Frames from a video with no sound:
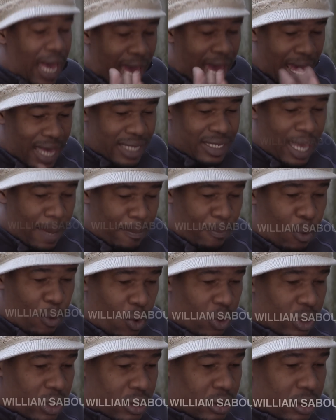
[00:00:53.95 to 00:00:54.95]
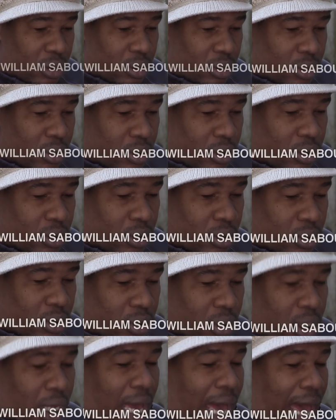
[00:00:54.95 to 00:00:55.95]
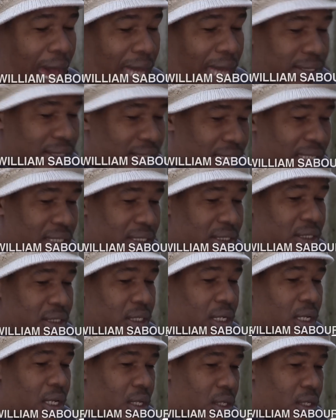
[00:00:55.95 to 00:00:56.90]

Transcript: At that point, I didn't